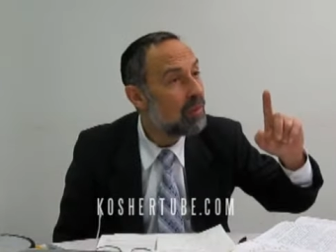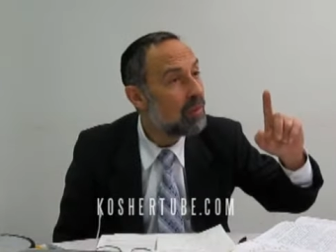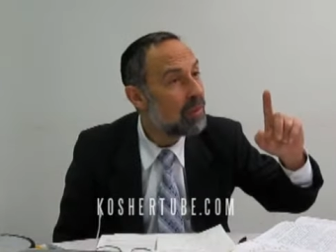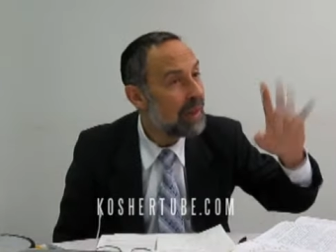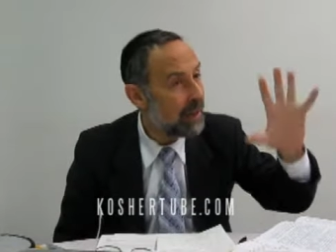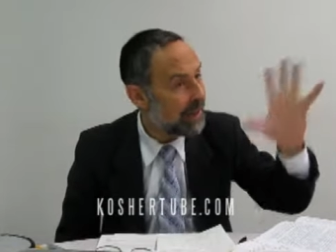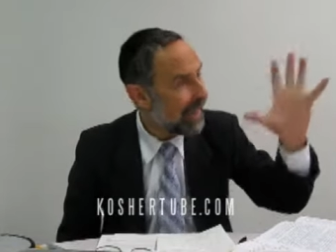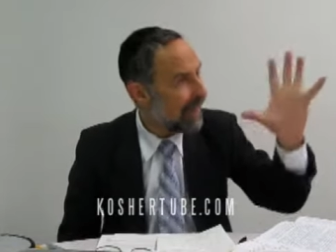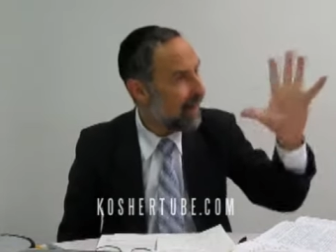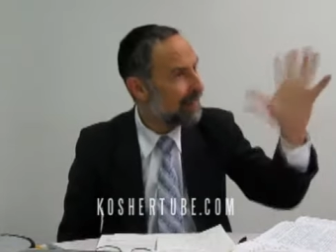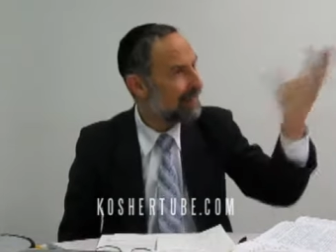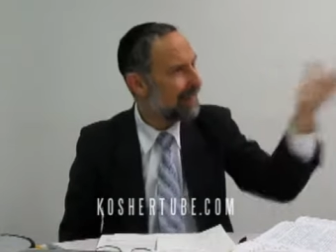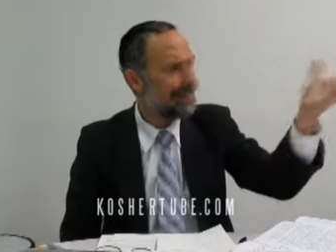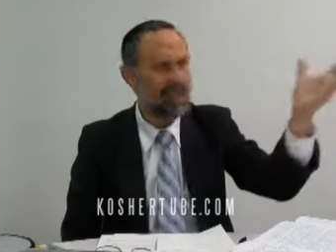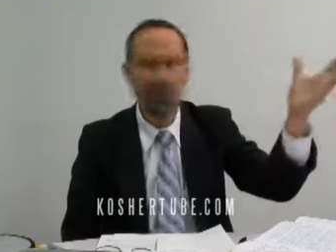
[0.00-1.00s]
Now again, I
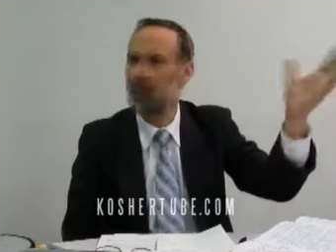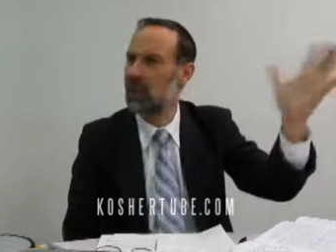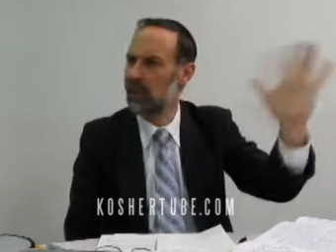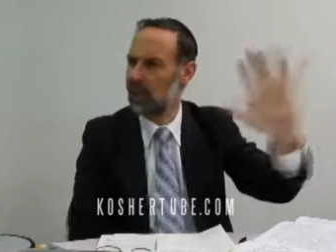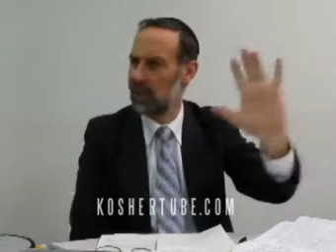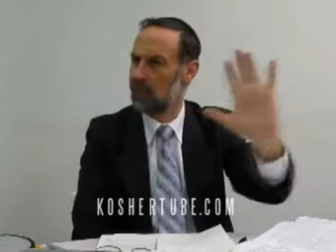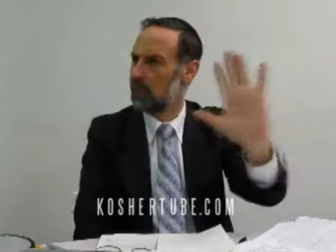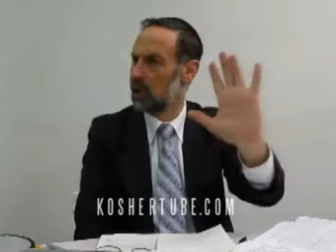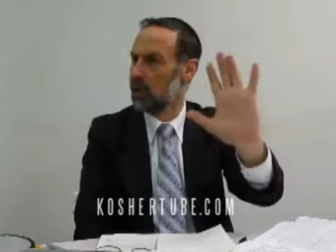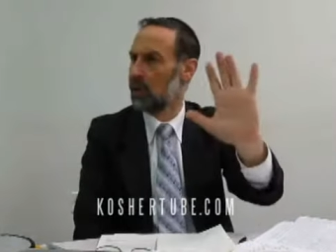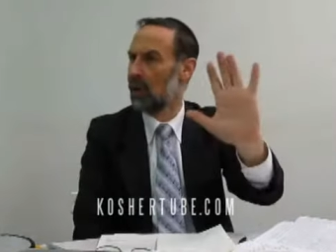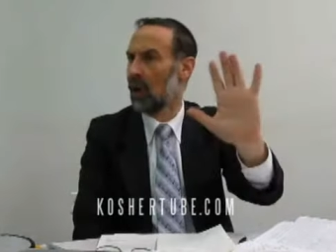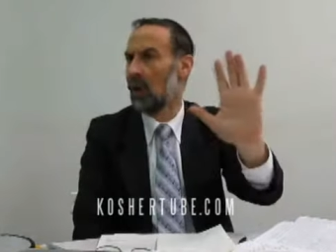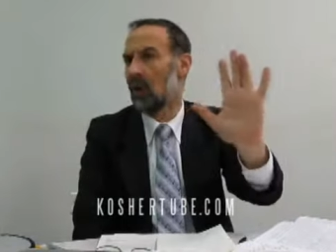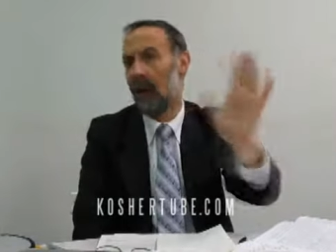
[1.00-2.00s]
think this pasuk
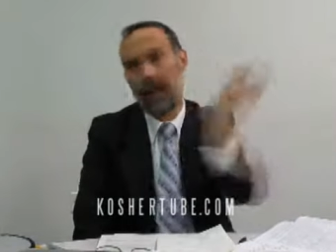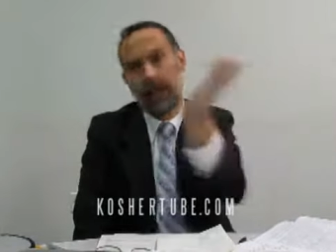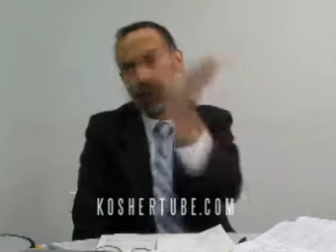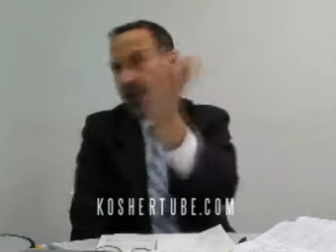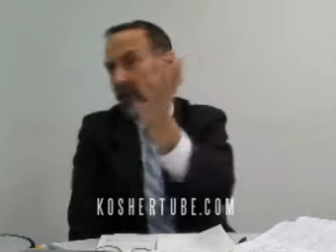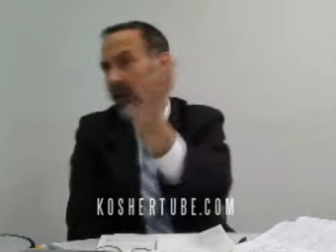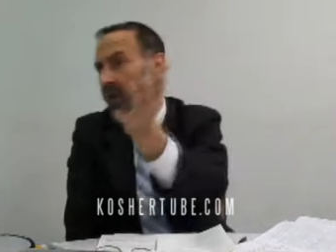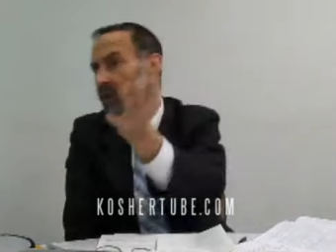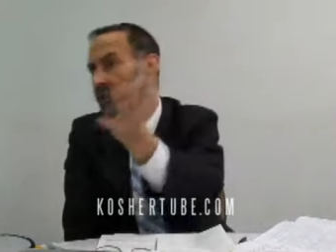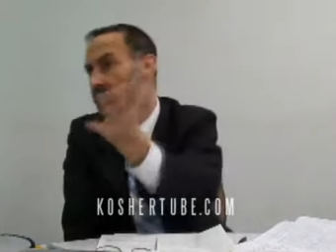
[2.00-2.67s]
kipshuto. I don't know.